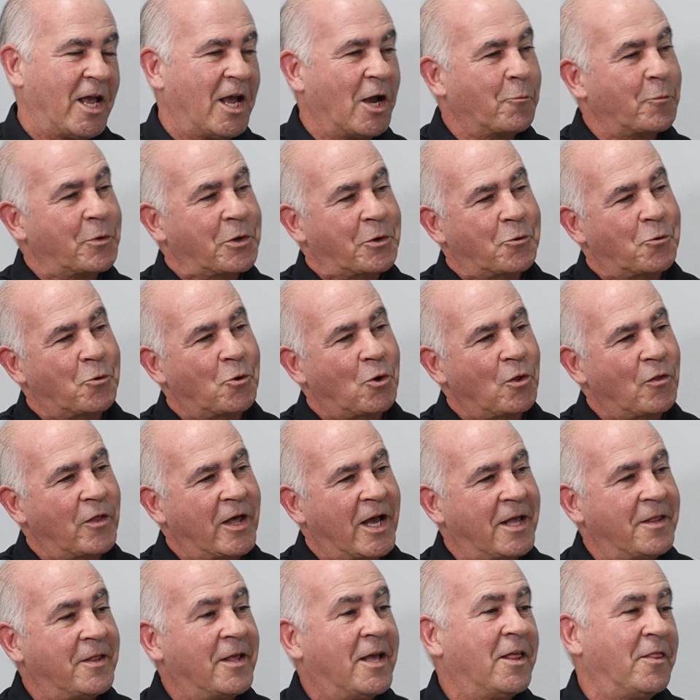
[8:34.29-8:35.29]
and we call
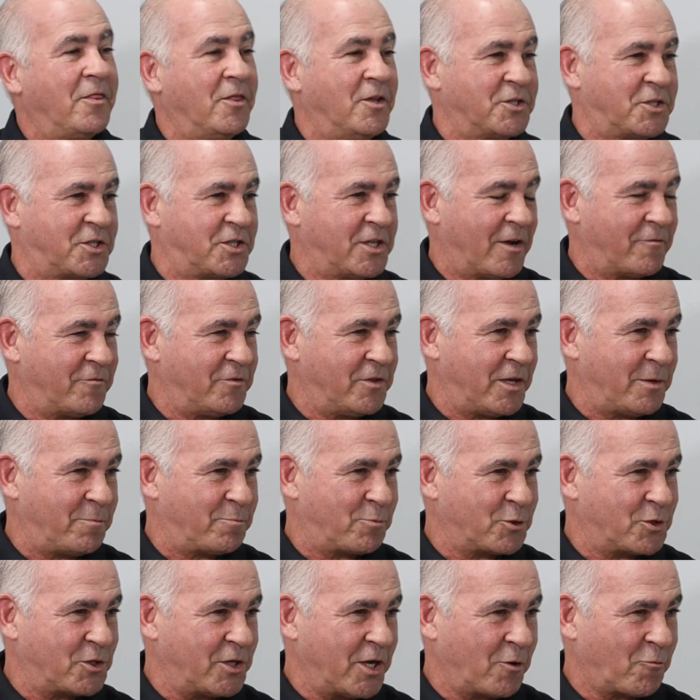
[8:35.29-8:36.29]
that the
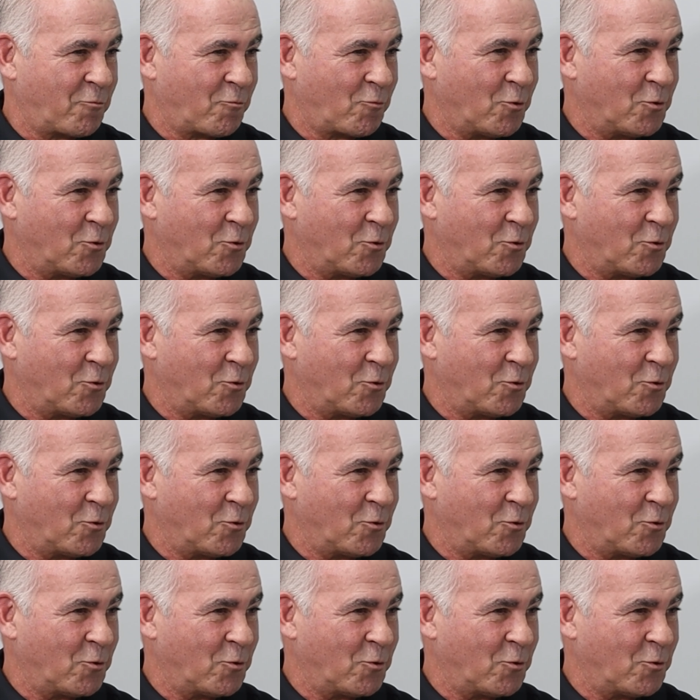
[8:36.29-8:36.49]
70%